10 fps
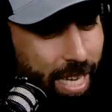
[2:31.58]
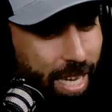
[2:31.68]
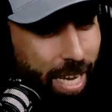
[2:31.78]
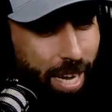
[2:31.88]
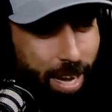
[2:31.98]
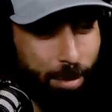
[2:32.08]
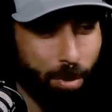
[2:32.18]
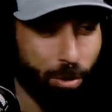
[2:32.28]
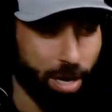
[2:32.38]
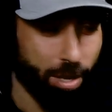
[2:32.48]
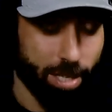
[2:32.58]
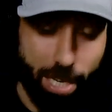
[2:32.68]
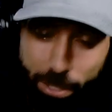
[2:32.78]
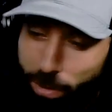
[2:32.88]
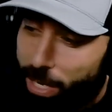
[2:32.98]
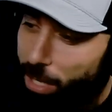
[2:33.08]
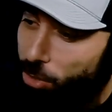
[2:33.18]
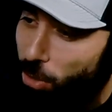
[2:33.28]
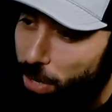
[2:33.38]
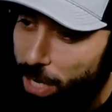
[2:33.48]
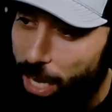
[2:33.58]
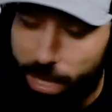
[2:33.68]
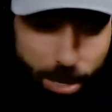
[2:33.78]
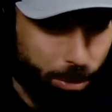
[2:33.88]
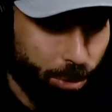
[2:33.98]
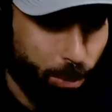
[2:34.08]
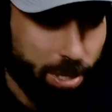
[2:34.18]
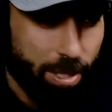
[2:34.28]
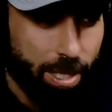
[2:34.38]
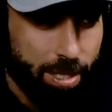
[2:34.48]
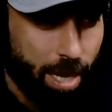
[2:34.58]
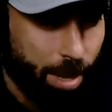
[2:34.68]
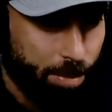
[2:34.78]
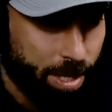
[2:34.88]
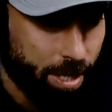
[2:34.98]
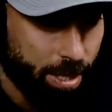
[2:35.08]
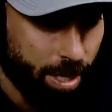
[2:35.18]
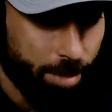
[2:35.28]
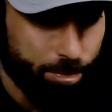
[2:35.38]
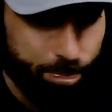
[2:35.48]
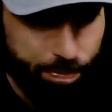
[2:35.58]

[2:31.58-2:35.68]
But let's go ahead and get started, guys. I don't want to waste any time because I'm